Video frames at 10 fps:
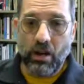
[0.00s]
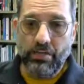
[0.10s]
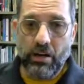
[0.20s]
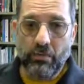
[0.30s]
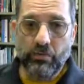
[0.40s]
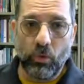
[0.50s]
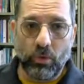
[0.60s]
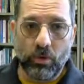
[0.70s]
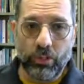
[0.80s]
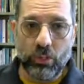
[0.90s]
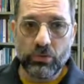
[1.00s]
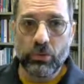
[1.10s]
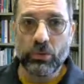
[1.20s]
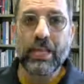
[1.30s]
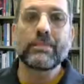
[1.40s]
are there for you
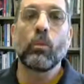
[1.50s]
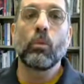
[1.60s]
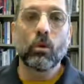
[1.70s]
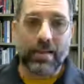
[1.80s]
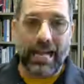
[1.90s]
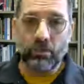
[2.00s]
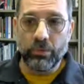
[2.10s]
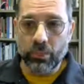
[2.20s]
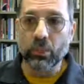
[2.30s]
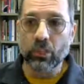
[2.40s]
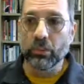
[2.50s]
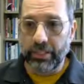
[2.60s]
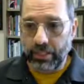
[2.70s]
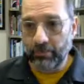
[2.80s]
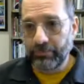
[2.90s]
to get that work out
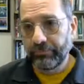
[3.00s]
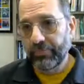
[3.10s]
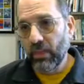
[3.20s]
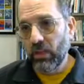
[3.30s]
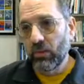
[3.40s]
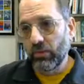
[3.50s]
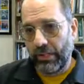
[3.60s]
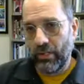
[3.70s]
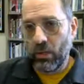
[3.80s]
earlier. Okay.